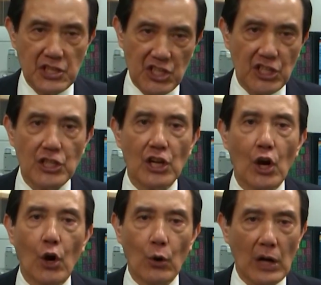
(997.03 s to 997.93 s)
Xi
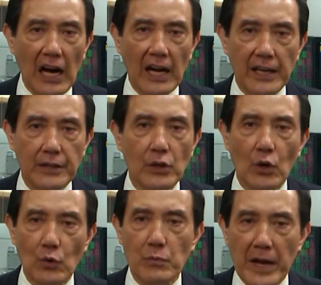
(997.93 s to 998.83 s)
or I
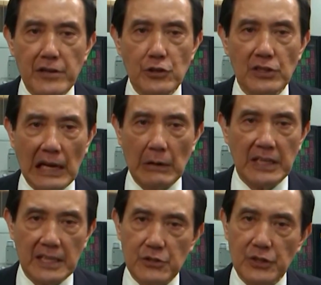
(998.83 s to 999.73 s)
will mention our
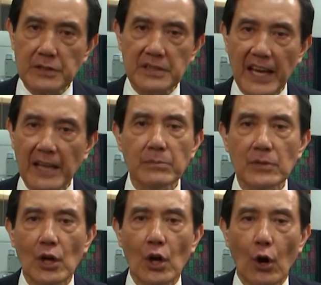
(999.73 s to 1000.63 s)
country's name
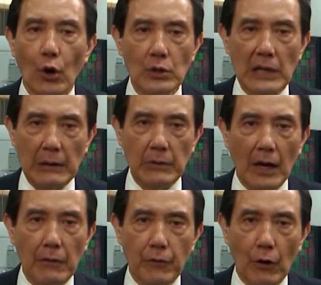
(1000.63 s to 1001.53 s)
or our
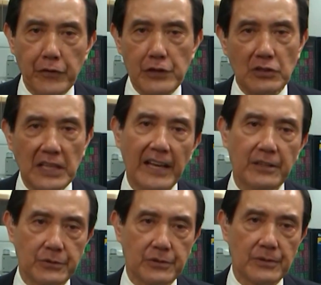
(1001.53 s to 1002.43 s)
official
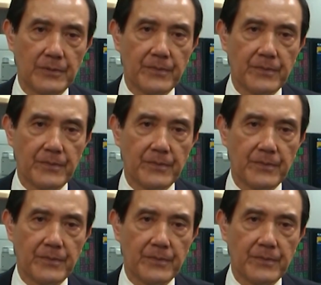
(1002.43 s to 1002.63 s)
titles.